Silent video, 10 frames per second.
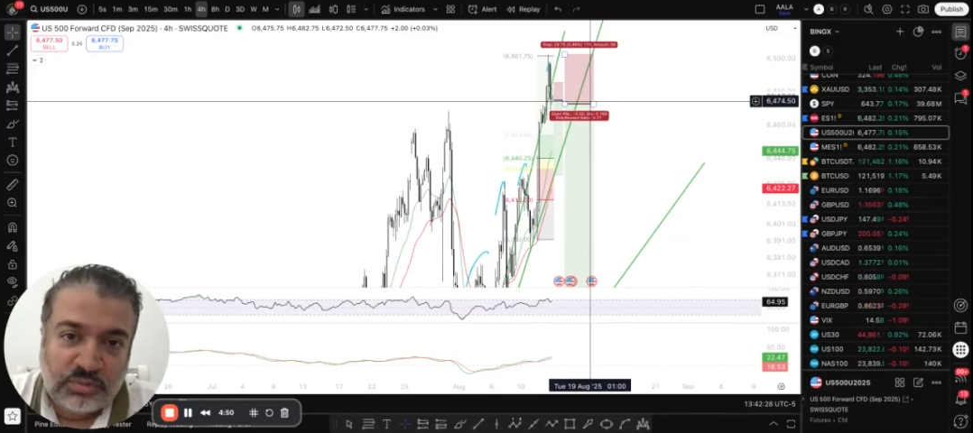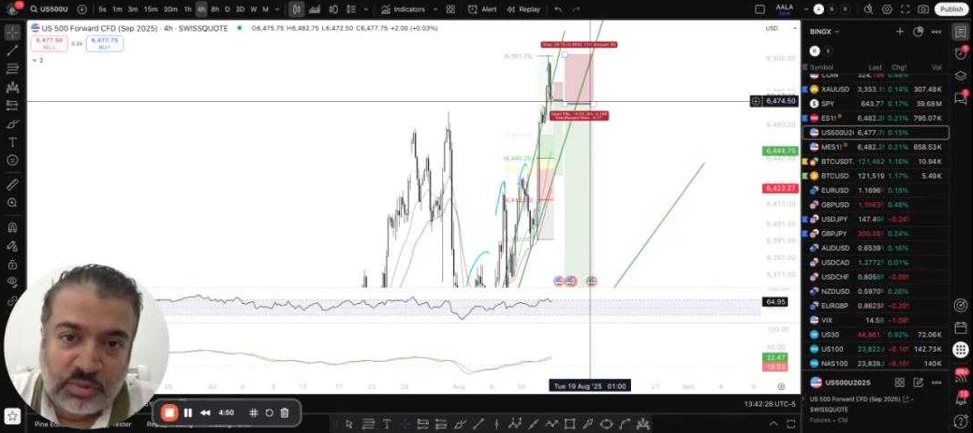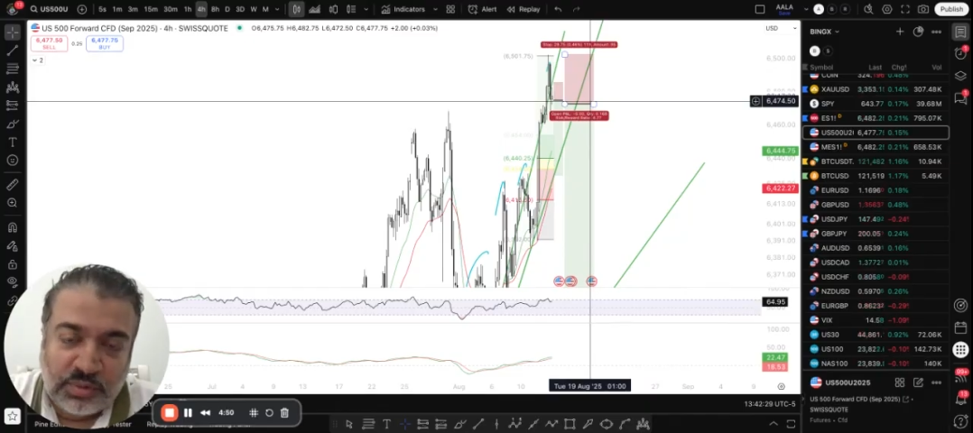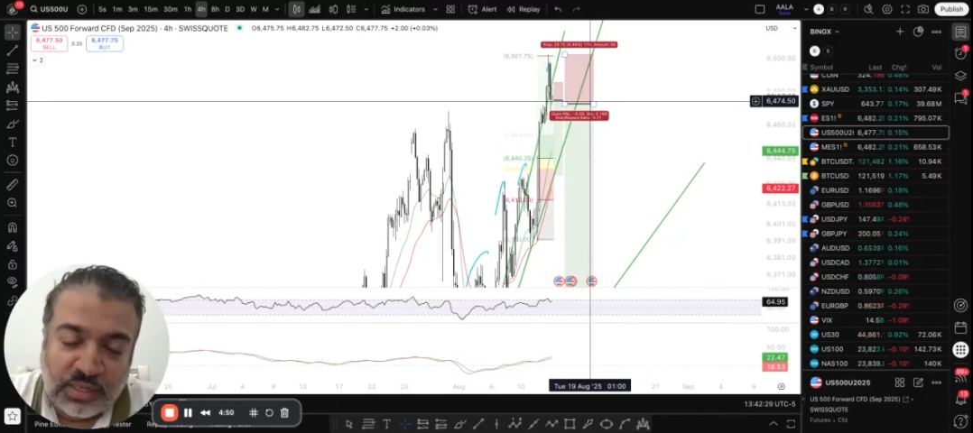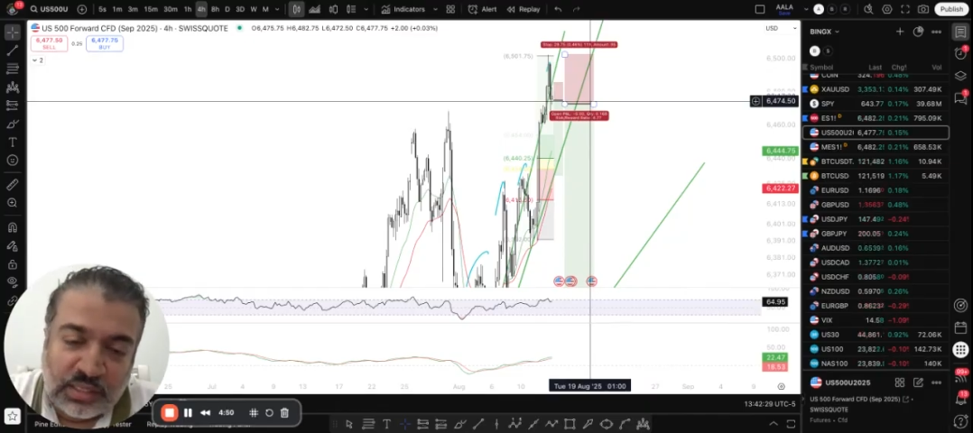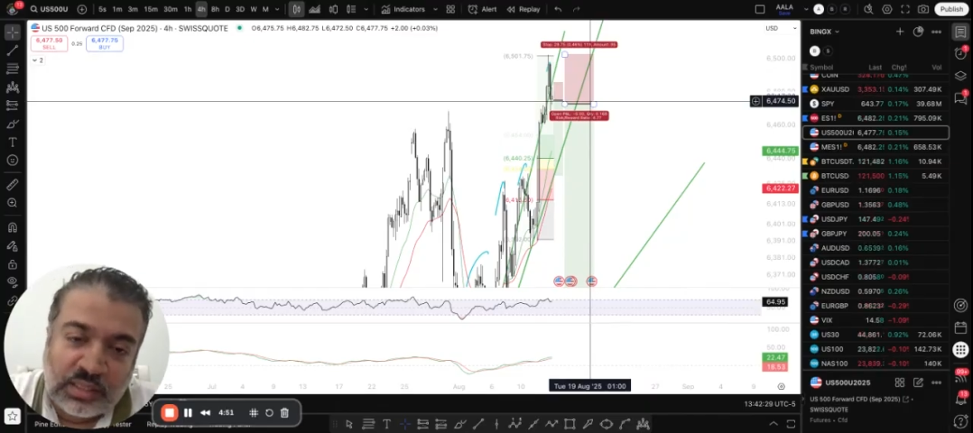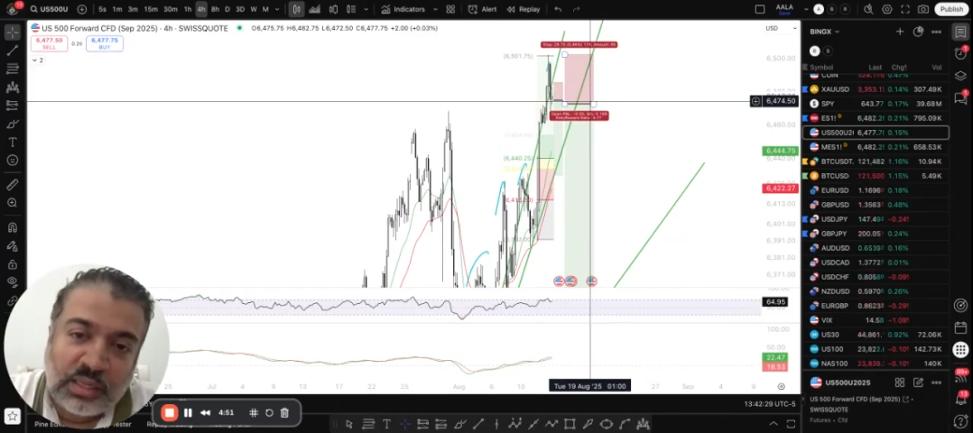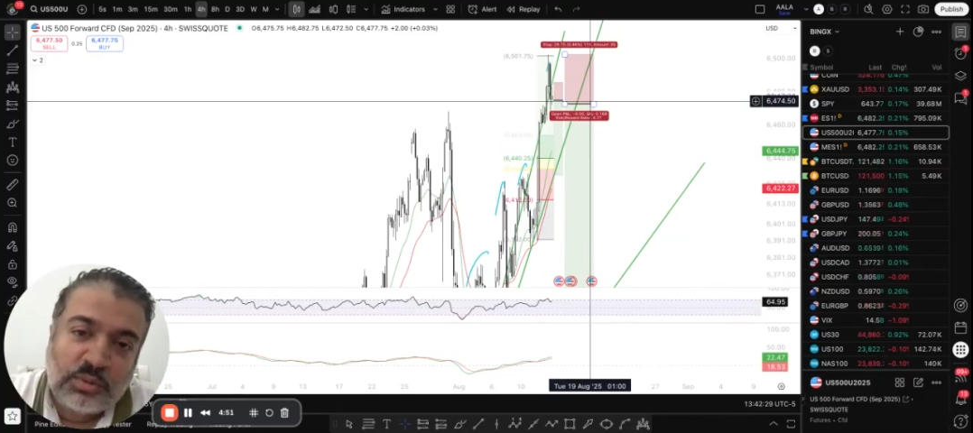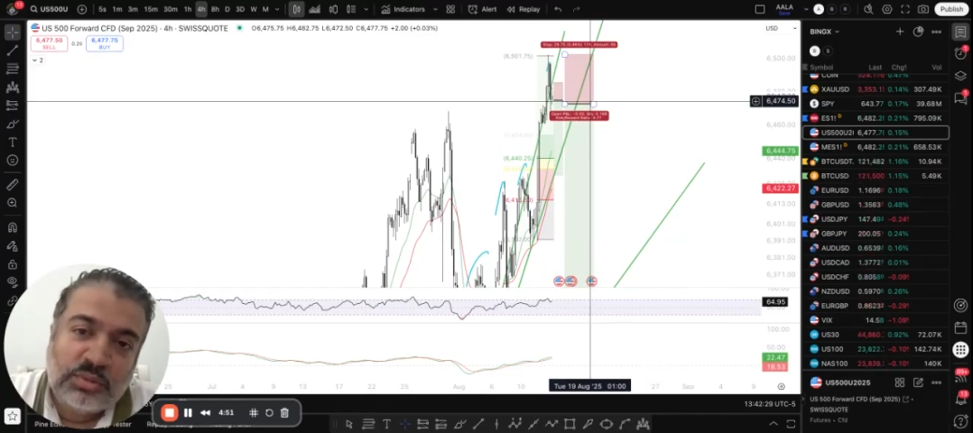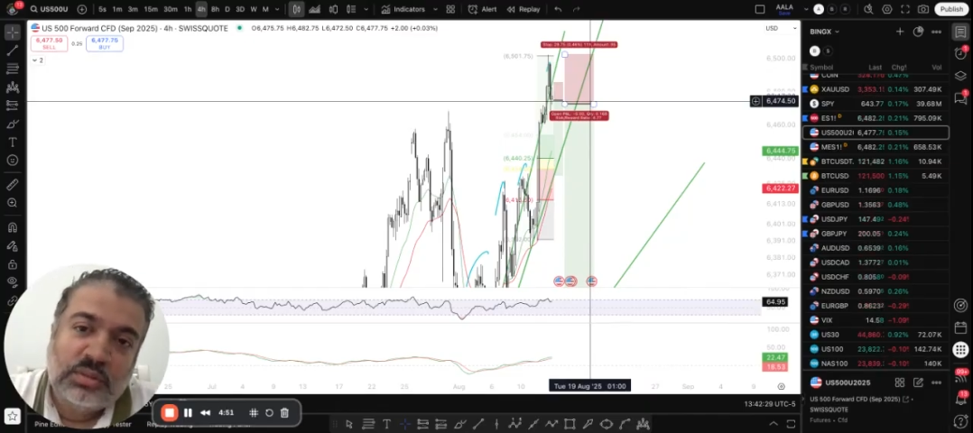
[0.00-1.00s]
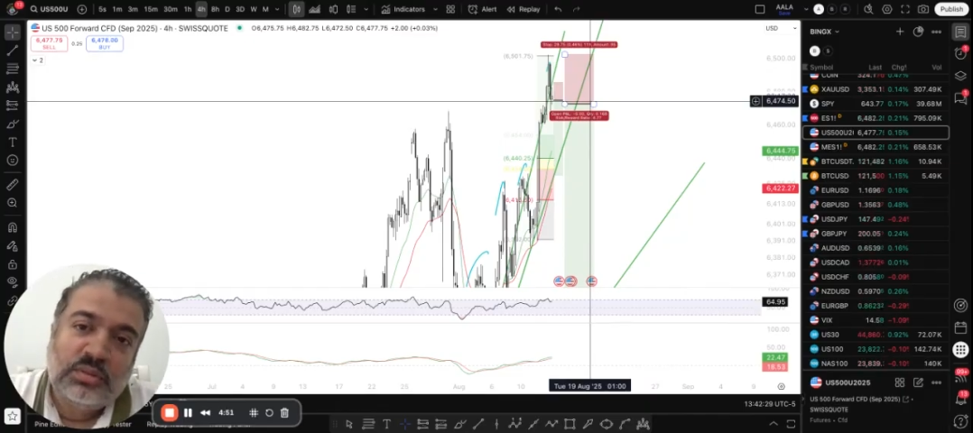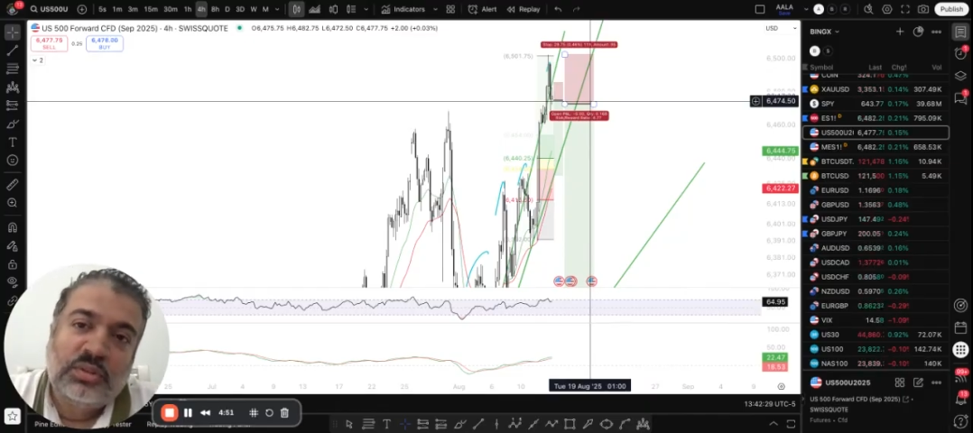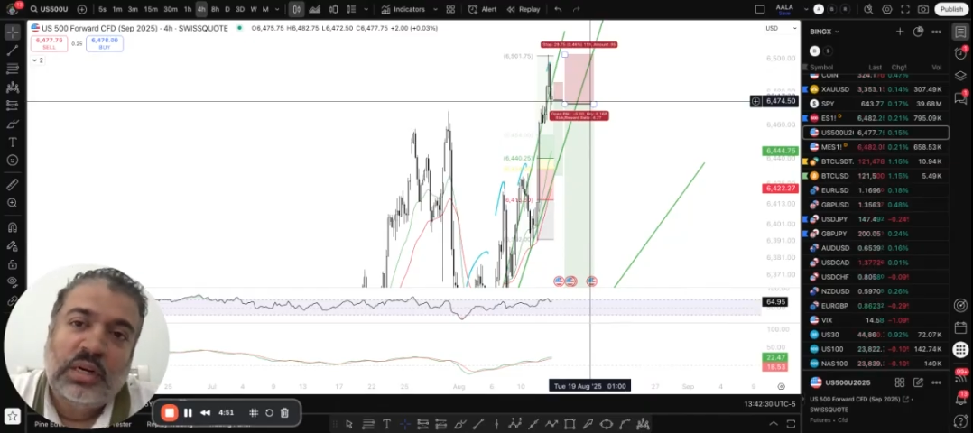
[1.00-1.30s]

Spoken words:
If you're with 10,000,